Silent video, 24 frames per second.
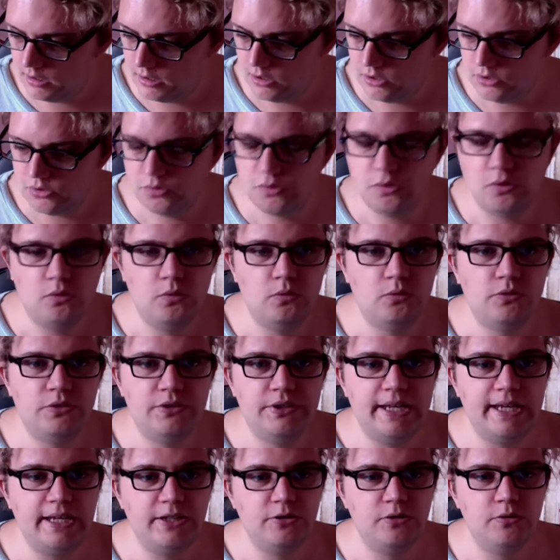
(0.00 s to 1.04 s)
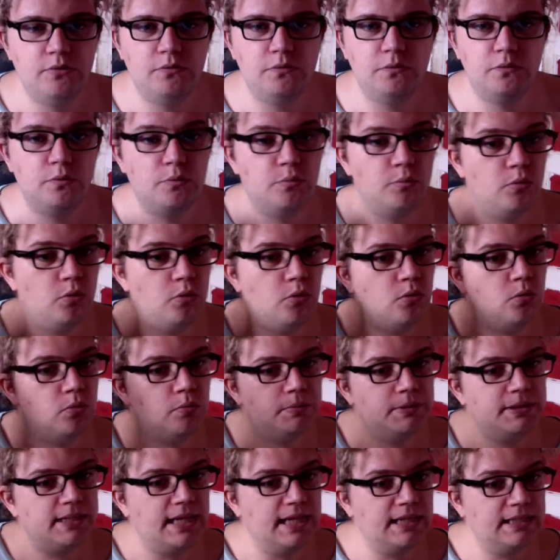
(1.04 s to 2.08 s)
So stay tuned for more
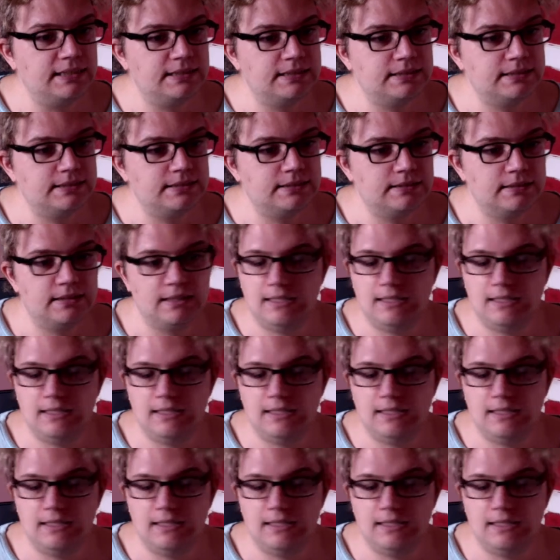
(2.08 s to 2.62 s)
updates,